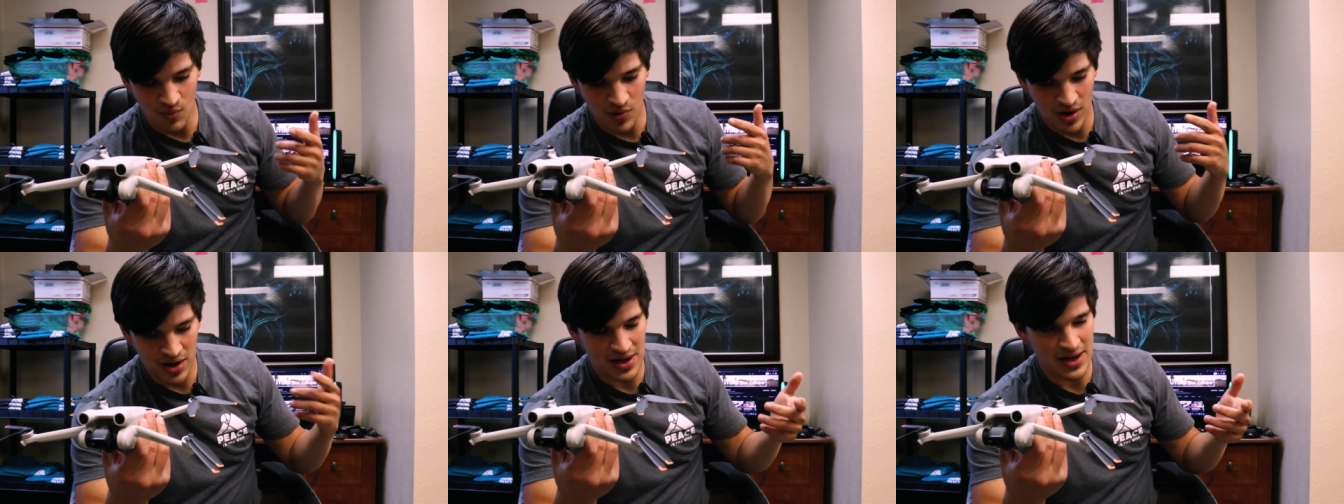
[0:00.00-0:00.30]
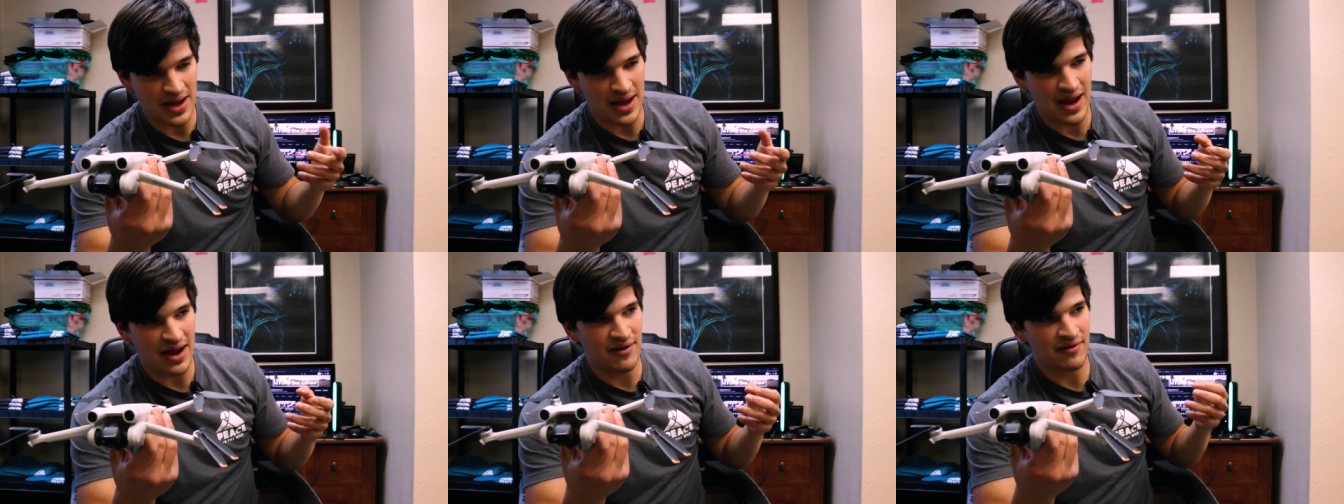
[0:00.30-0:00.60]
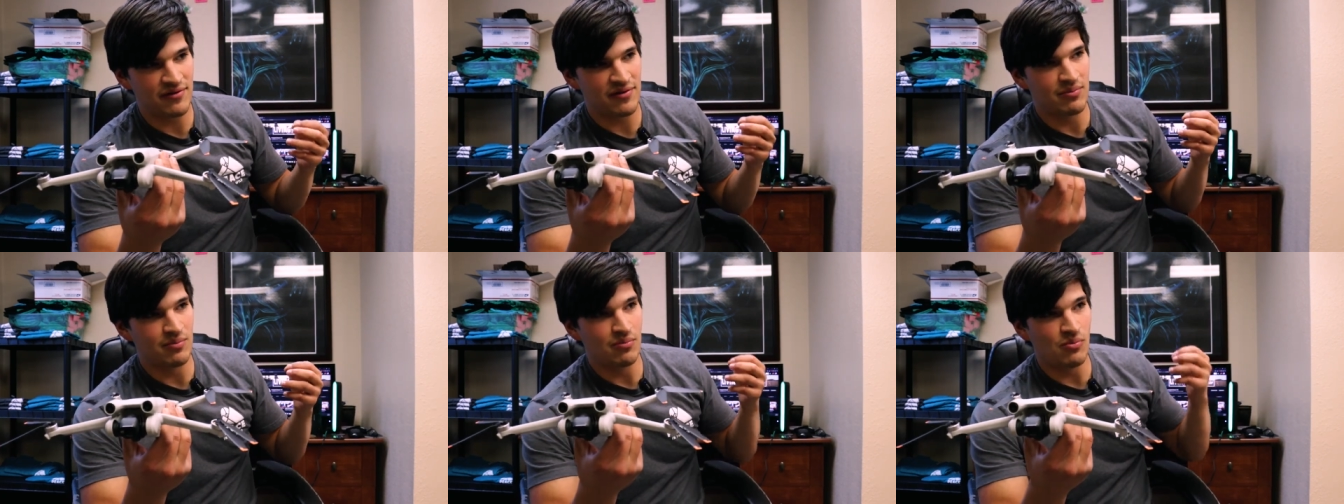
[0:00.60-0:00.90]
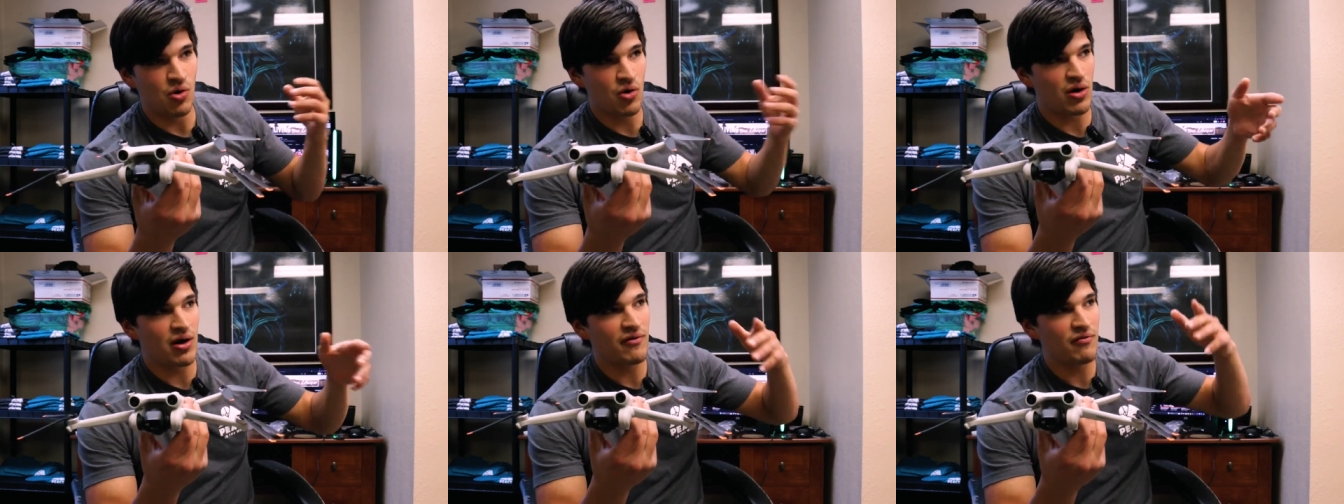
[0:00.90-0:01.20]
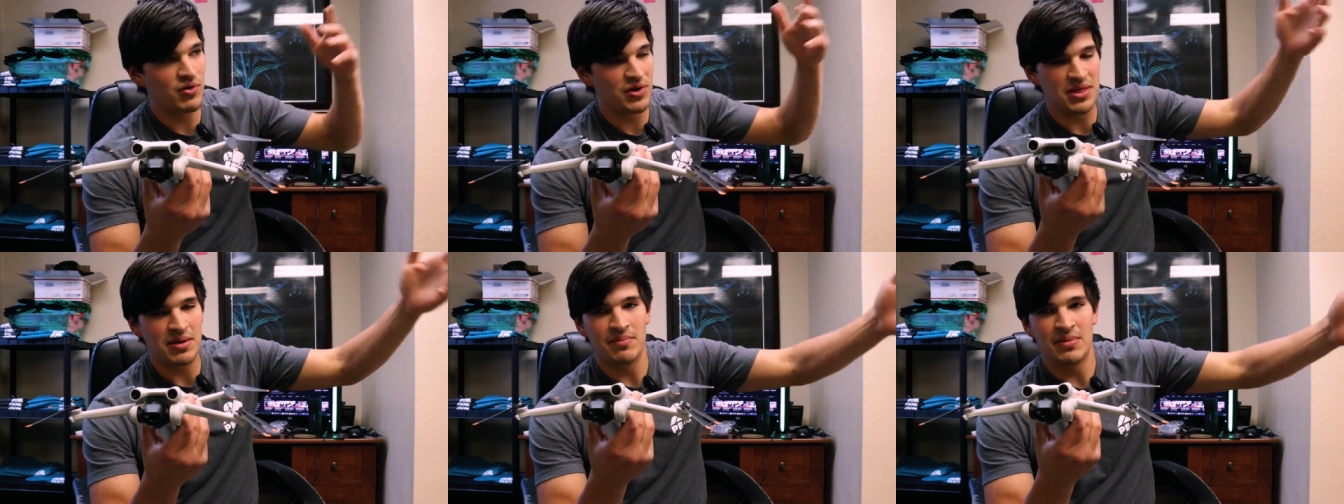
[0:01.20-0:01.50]
wanted to have more
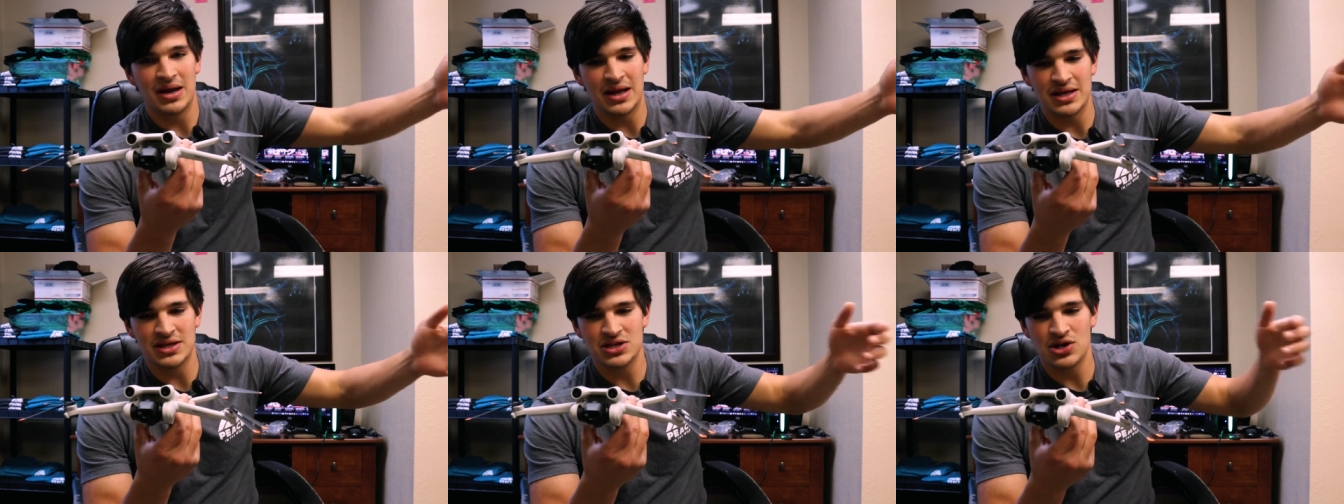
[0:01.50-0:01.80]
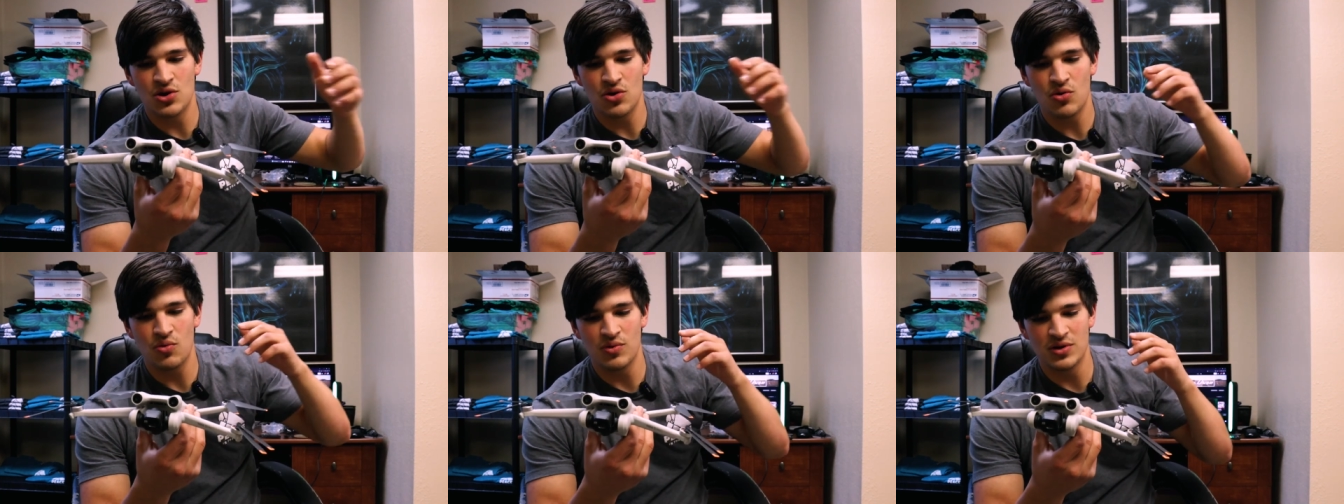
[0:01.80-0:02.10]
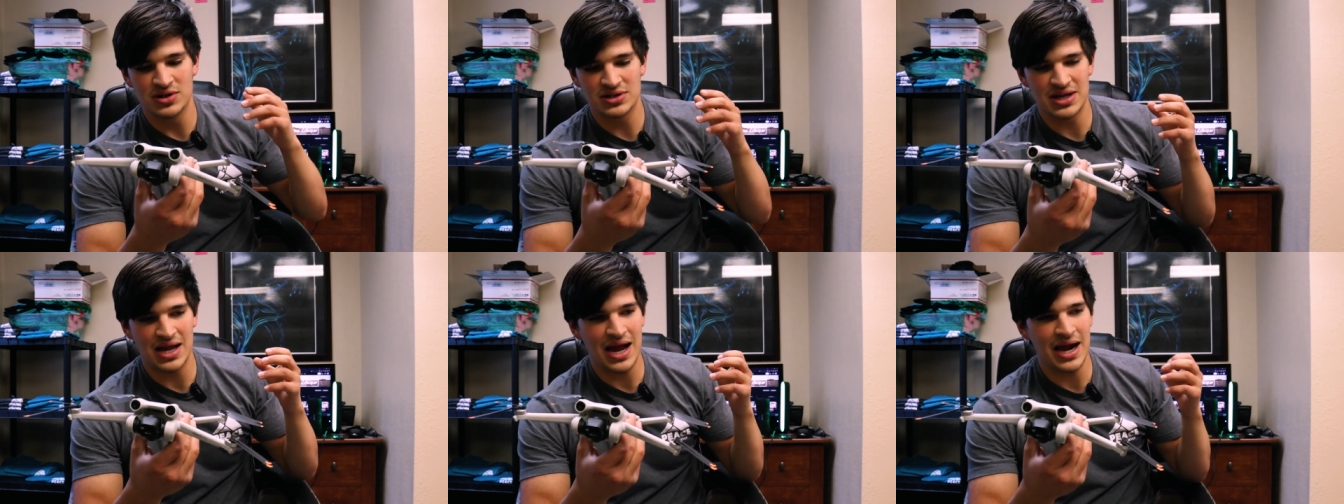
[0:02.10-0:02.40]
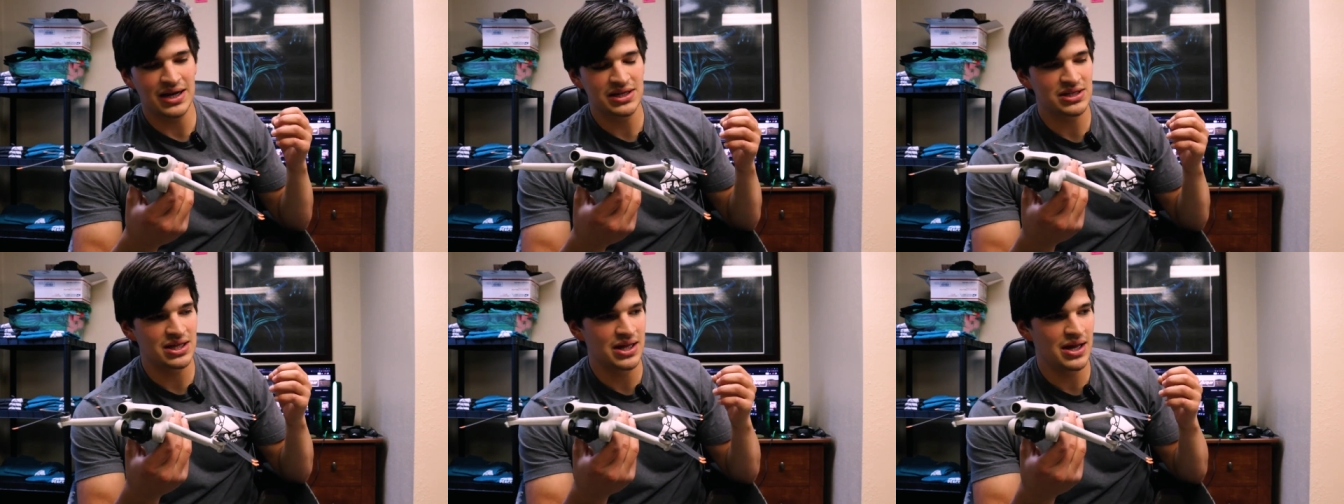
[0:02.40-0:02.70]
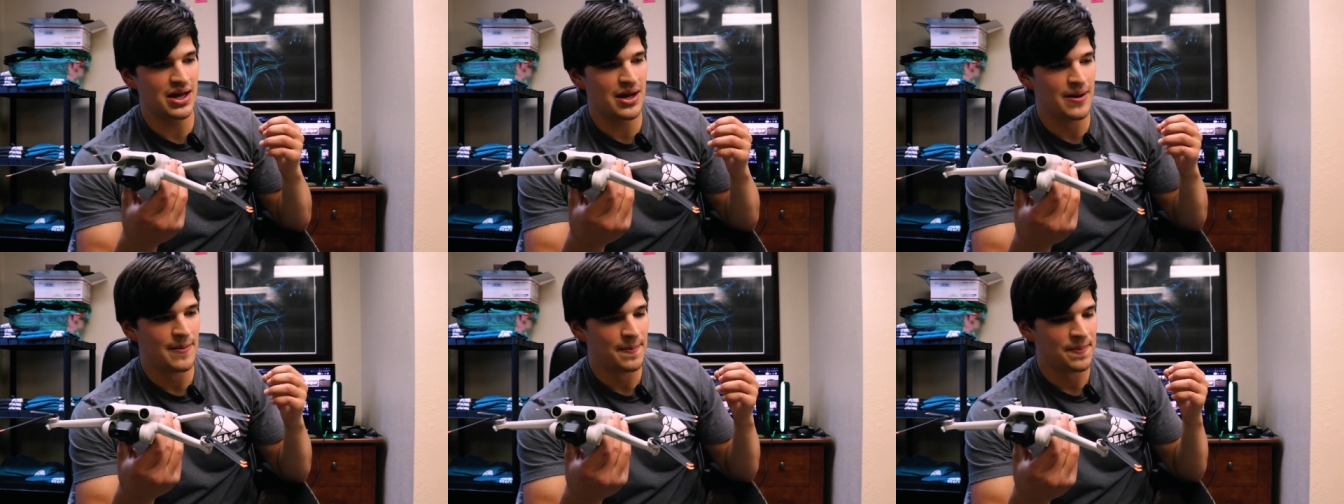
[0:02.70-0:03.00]
of with the Mini 2 was
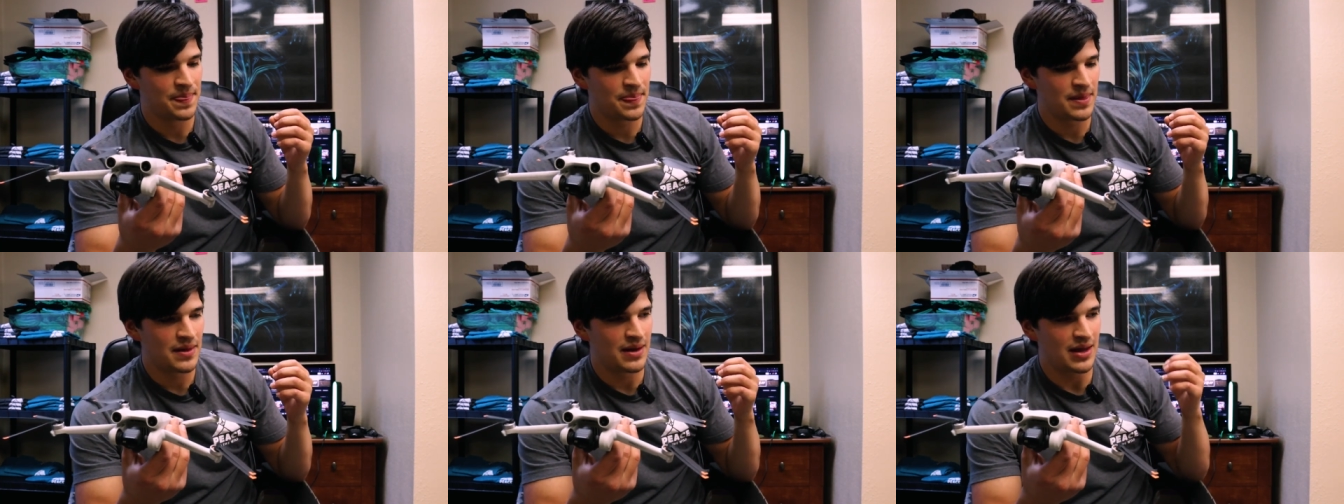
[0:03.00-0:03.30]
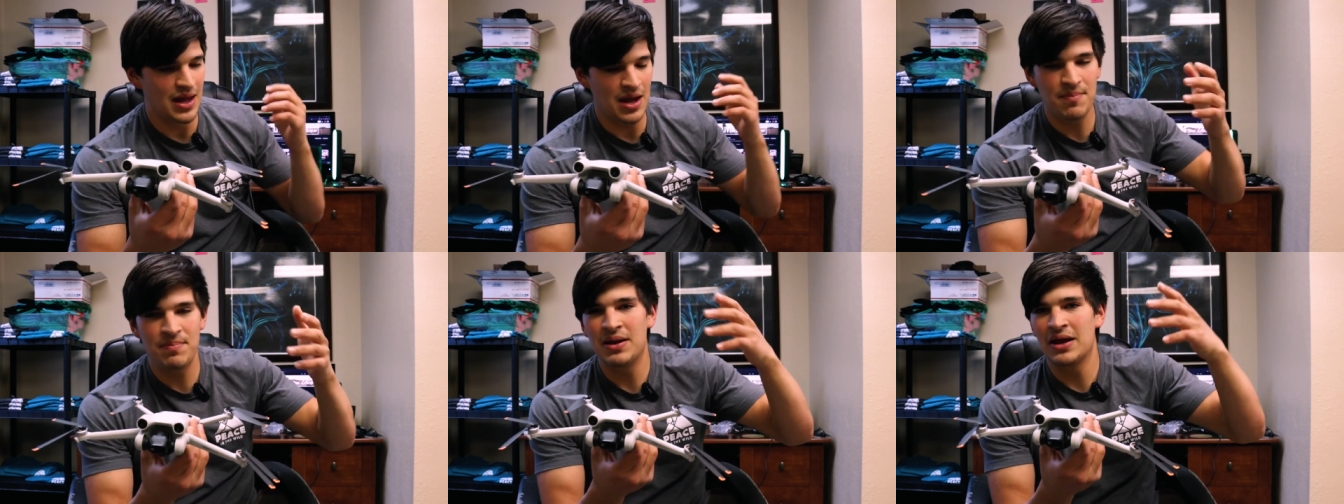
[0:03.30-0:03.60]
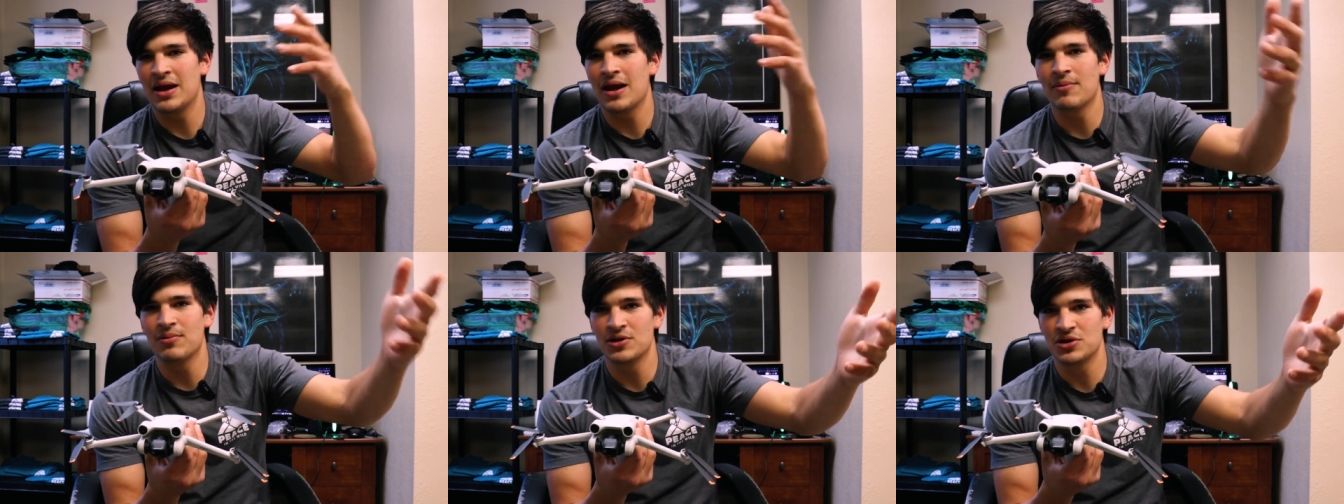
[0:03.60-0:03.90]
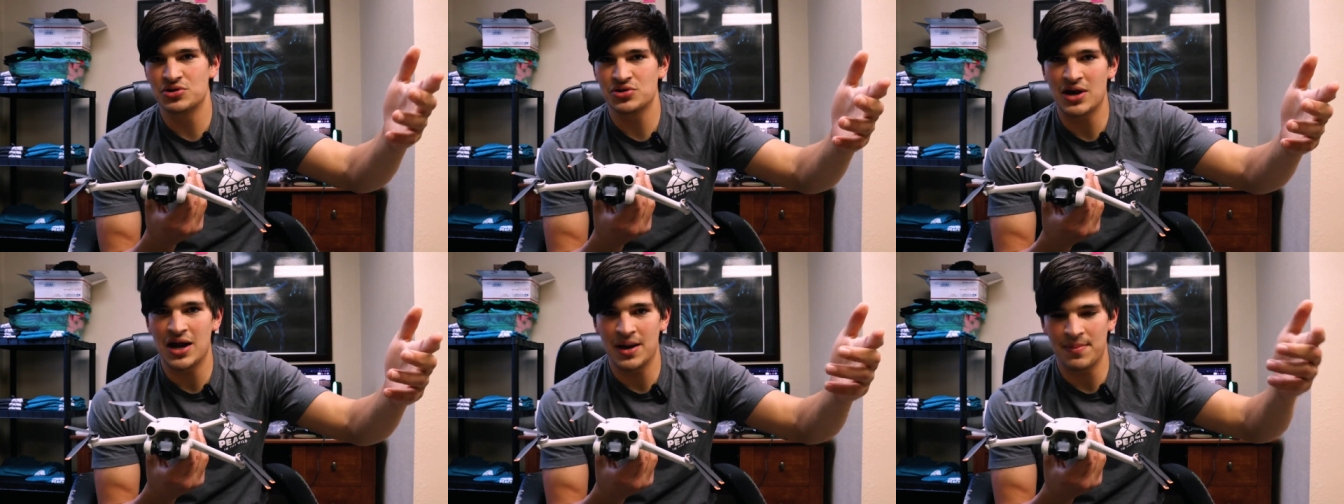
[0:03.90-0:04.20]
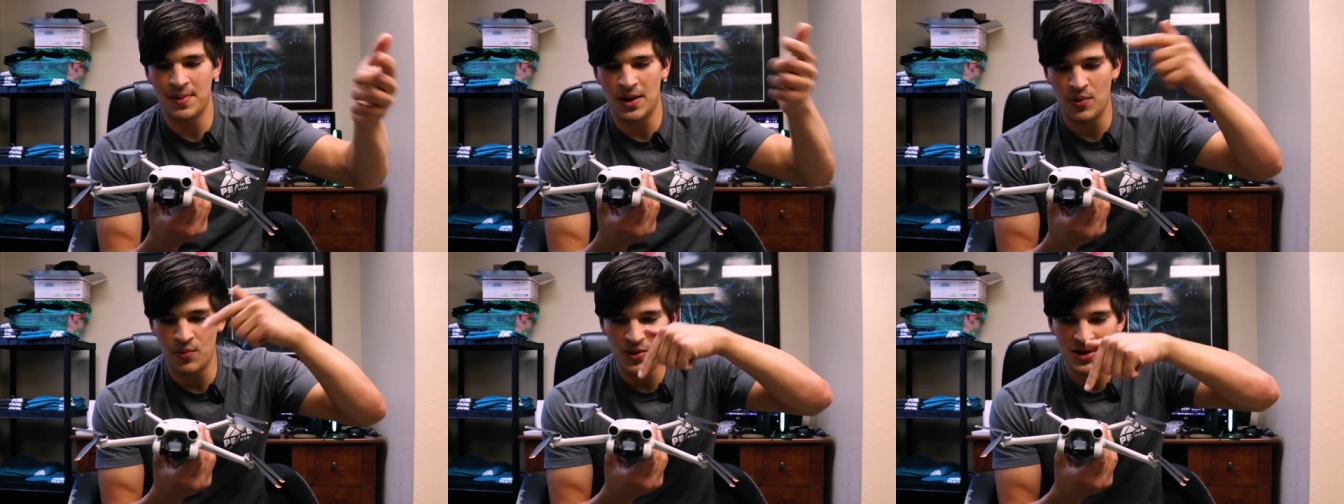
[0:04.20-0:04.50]
actually it being able to track me,